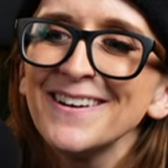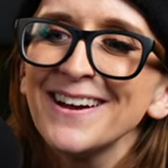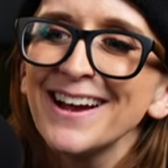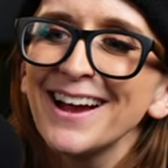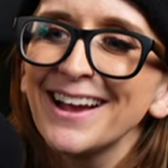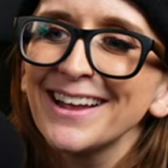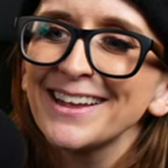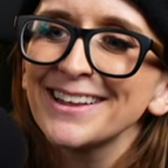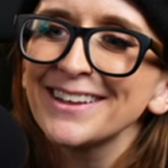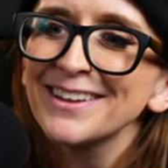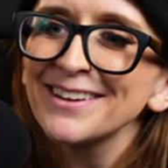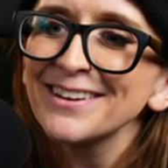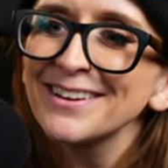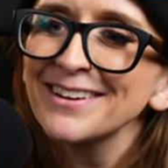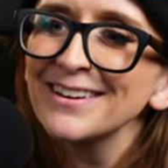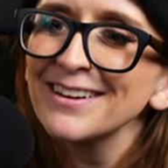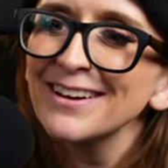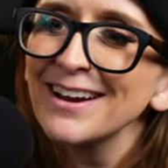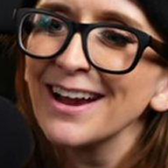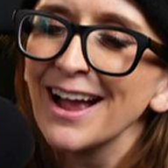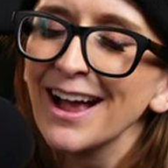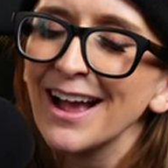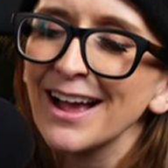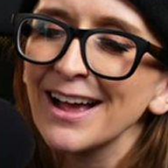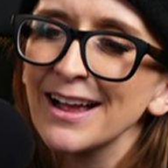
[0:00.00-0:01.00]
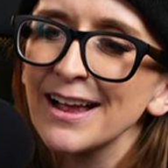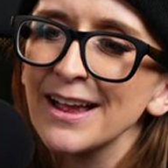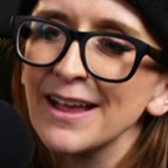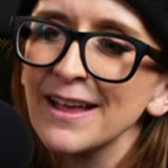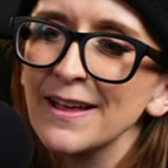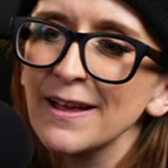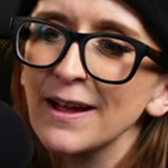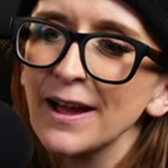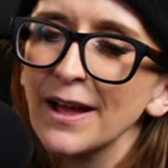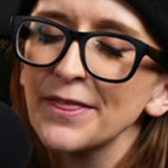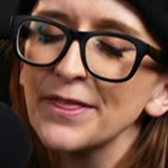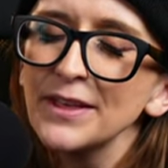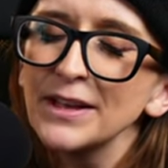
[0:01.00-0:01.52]
here I
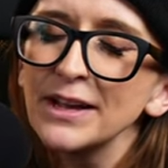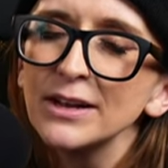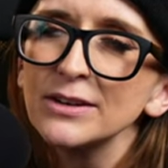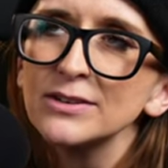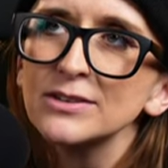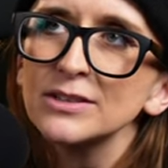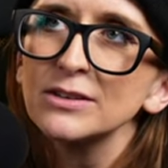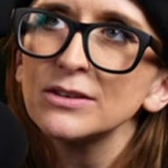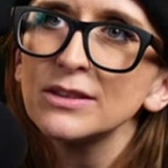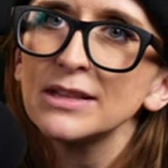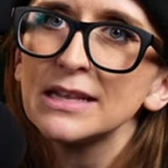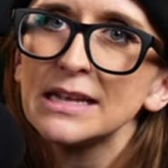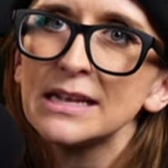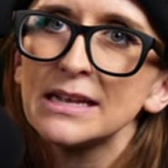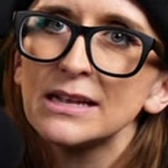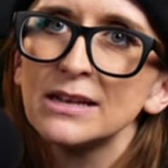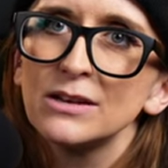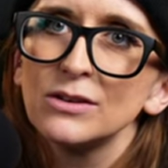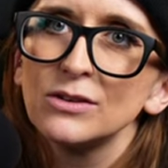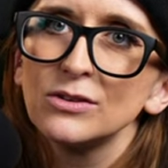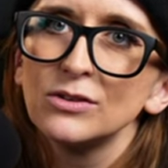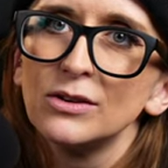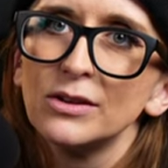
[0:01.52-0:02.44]
I think I did the